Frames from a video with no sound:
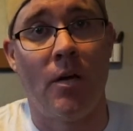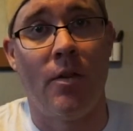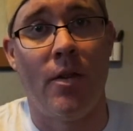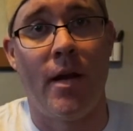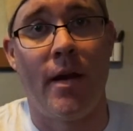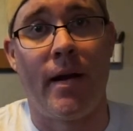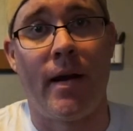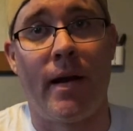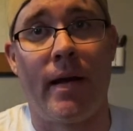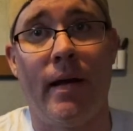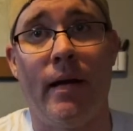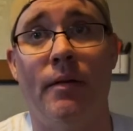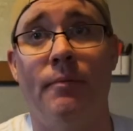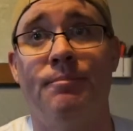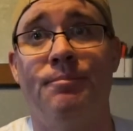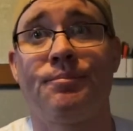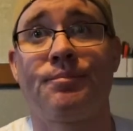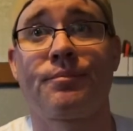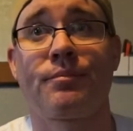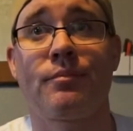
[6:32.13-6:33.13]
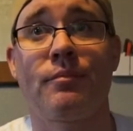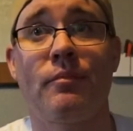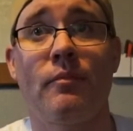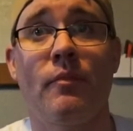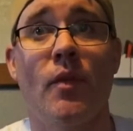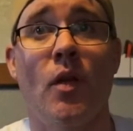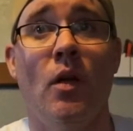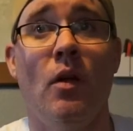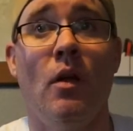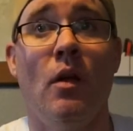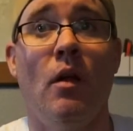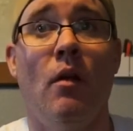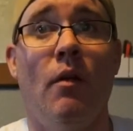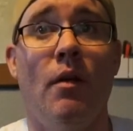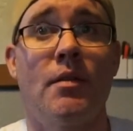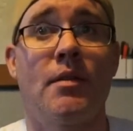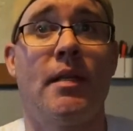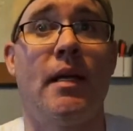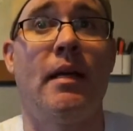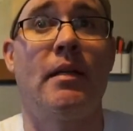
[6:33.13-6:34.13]
There you go.
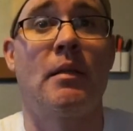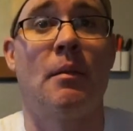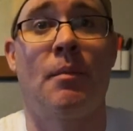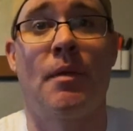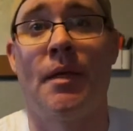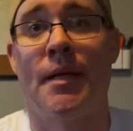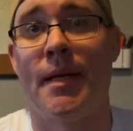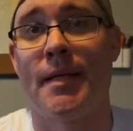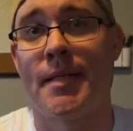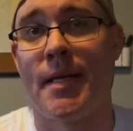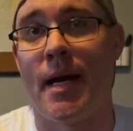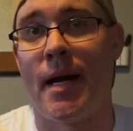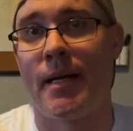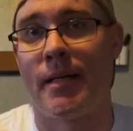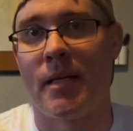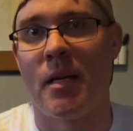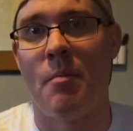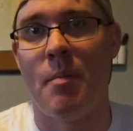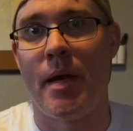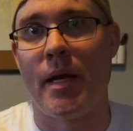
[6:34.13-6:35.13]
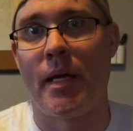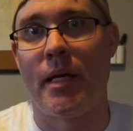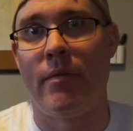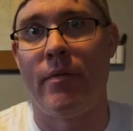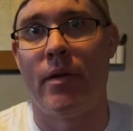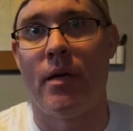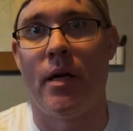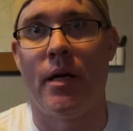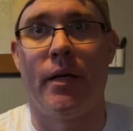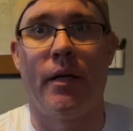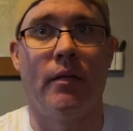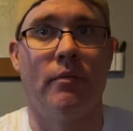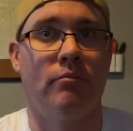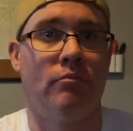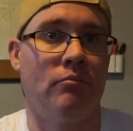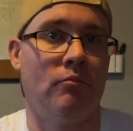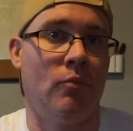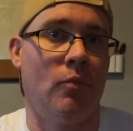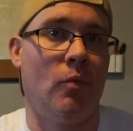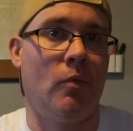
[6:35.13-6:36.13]
Let's take something that's hot and make it even hotter.
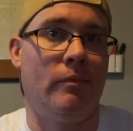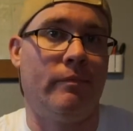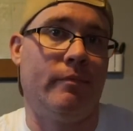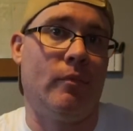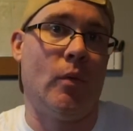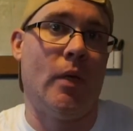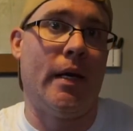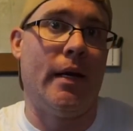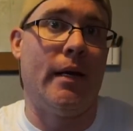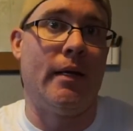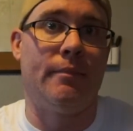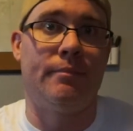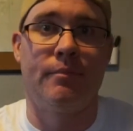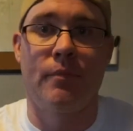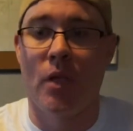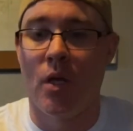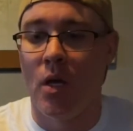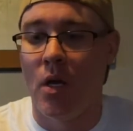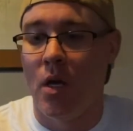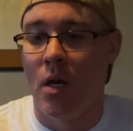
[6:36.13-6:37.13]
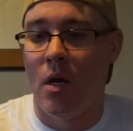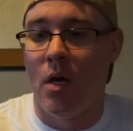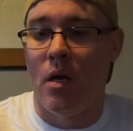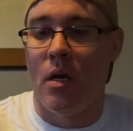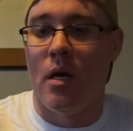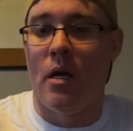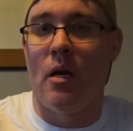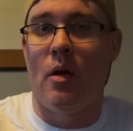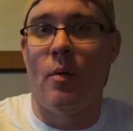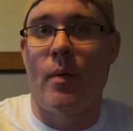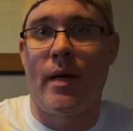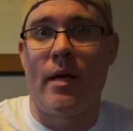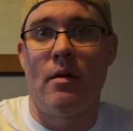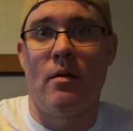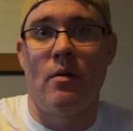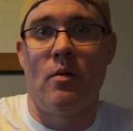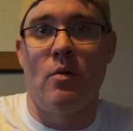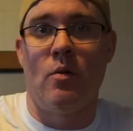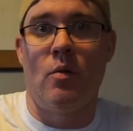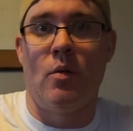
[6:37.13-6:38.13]
Why not? Here we
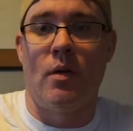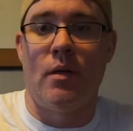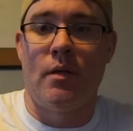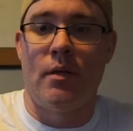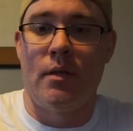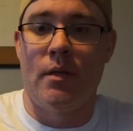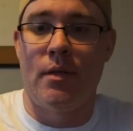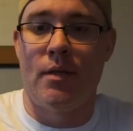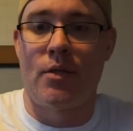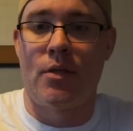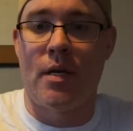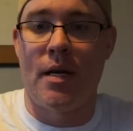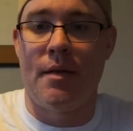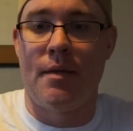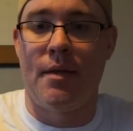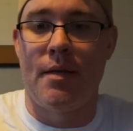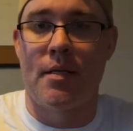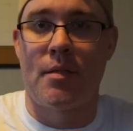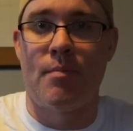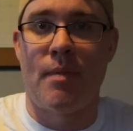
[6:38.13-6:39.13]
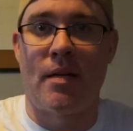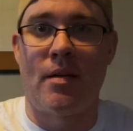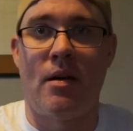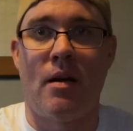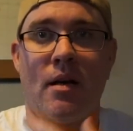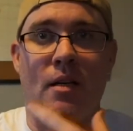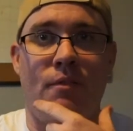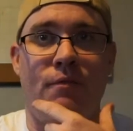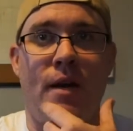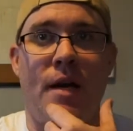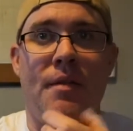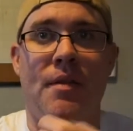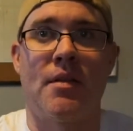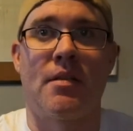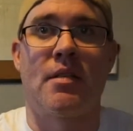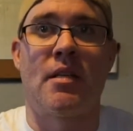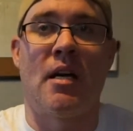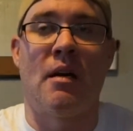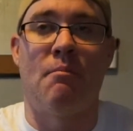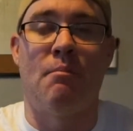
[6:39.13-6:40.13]
go. Try this. My tongue has finally
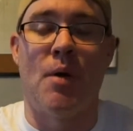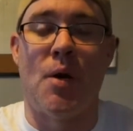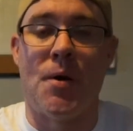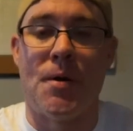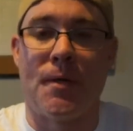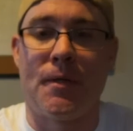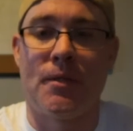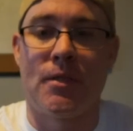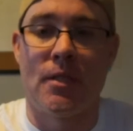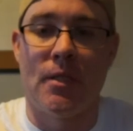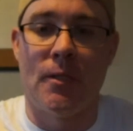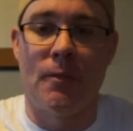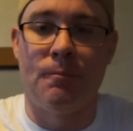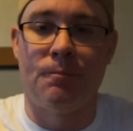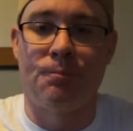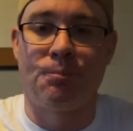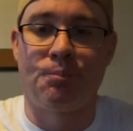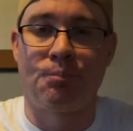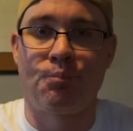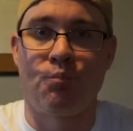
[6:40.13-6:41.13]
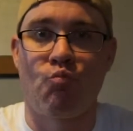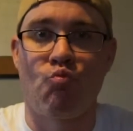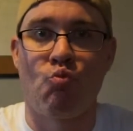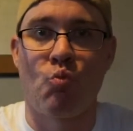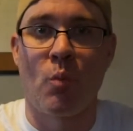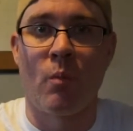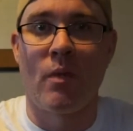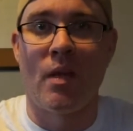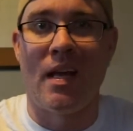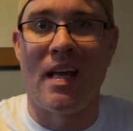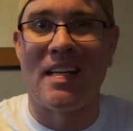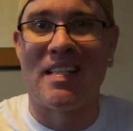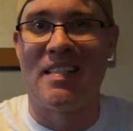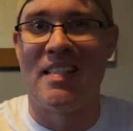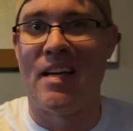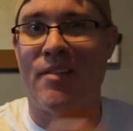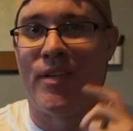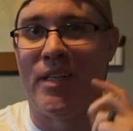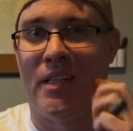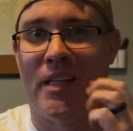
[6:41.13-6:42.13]
stopped burning, so I was
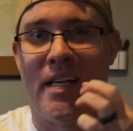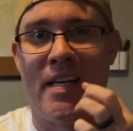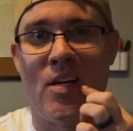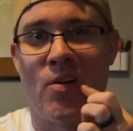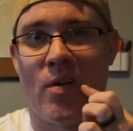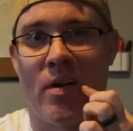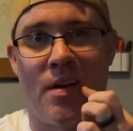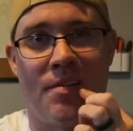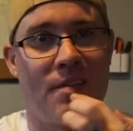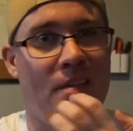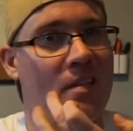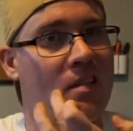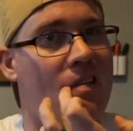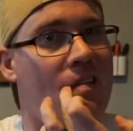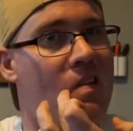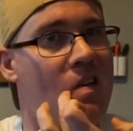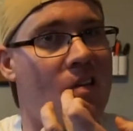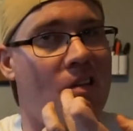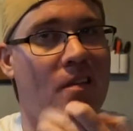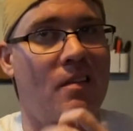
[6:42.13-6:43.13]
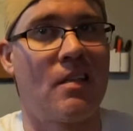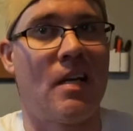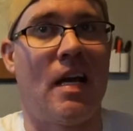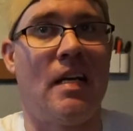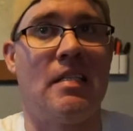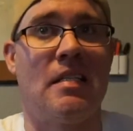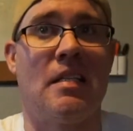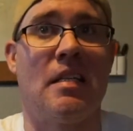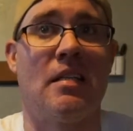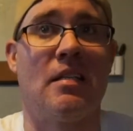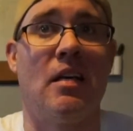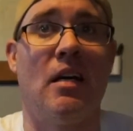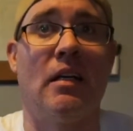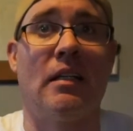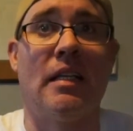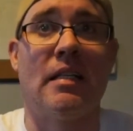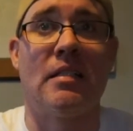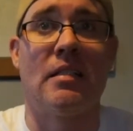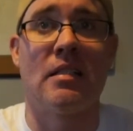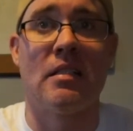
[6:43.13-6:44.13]
definitely lingering on the sides of the
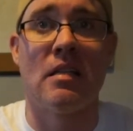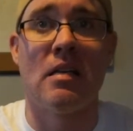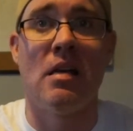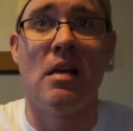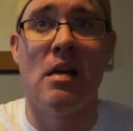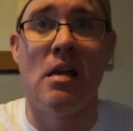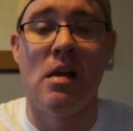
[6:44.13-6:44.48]
tongue. That's